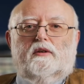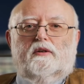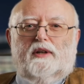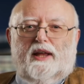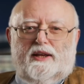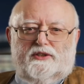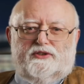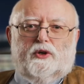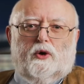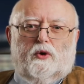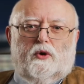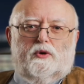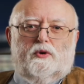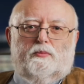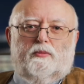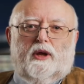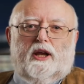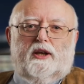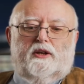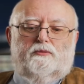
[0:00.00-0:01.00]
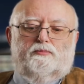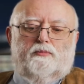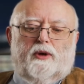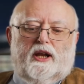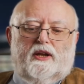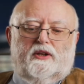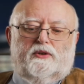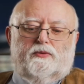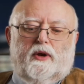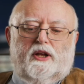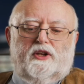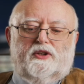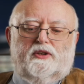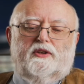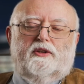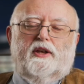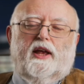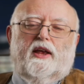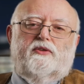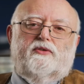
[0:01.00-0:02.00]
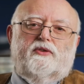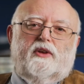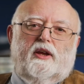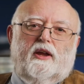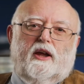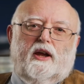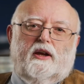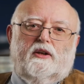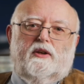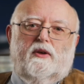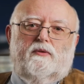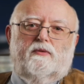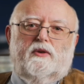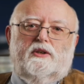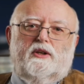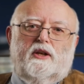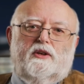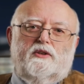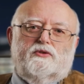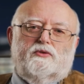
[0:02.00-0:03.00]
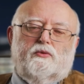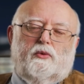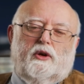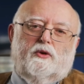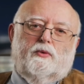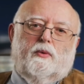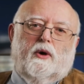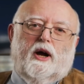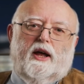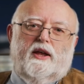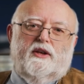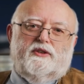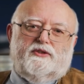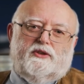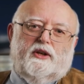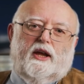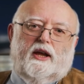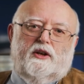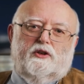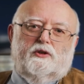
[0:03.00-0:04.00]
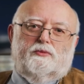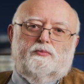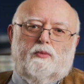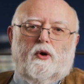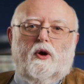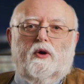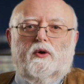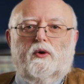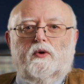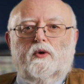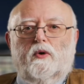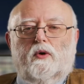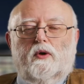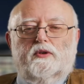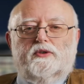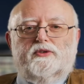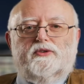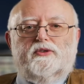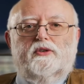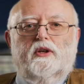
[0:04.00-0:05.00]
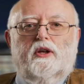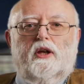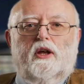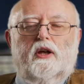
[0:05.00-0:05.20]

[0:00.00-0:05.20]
Less automated penetration testing activities require standard protocols.